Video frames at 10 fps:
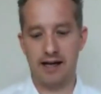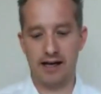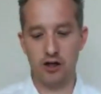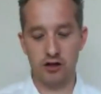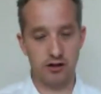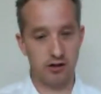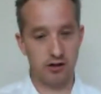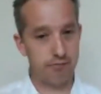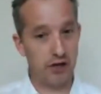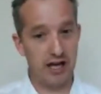you can just
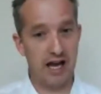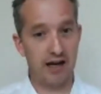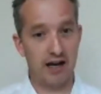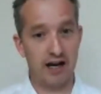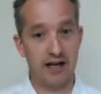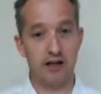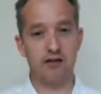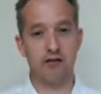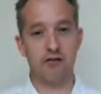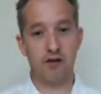put it in and you
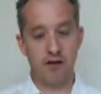can